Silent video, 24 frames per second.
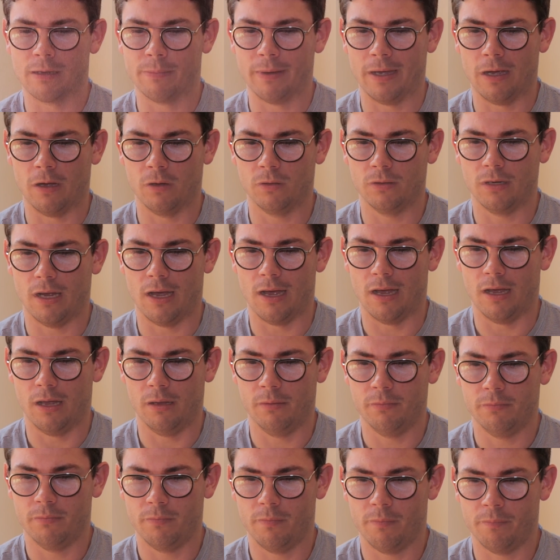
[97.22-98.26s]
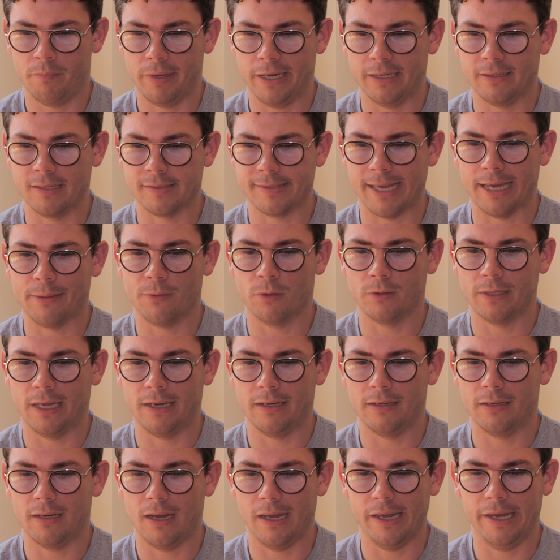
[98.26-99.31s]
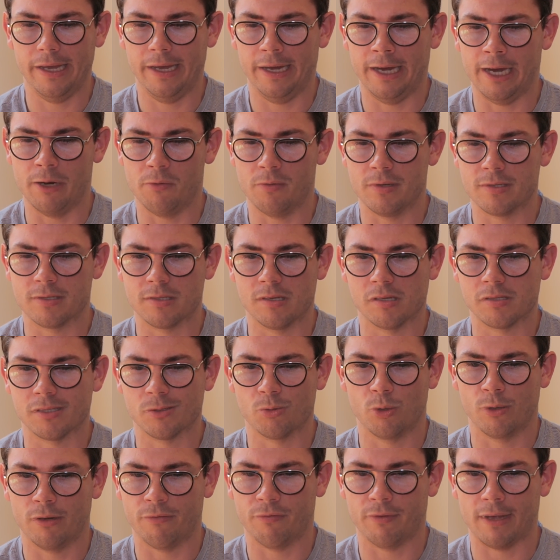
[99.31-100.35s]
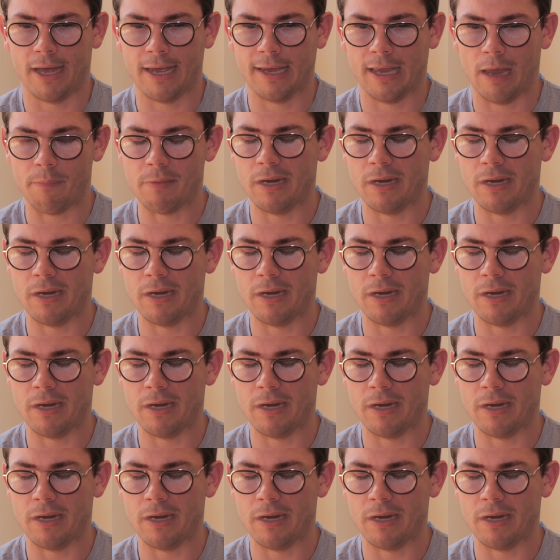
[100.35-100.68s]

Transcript: about being disabled, and it was just sort of like,